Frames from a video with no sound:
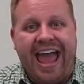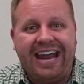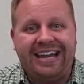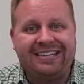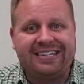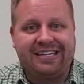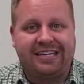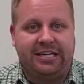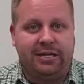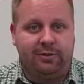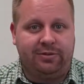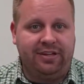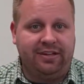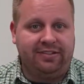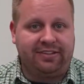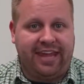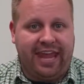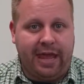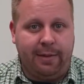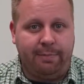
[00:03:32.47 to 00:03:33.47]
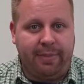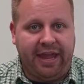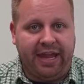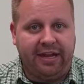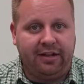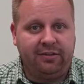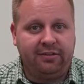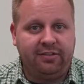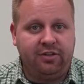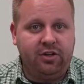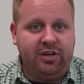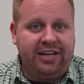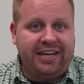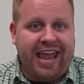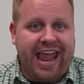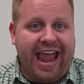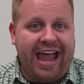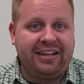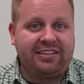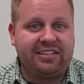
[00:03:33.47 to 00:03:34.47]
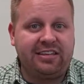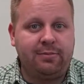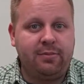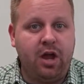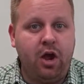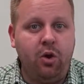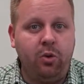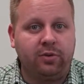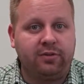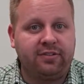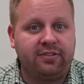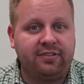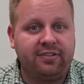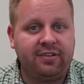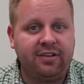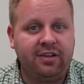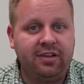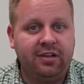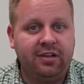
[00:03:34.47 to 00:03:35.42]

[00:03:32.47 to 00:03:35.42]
execute these campaigns, you need to add some notes.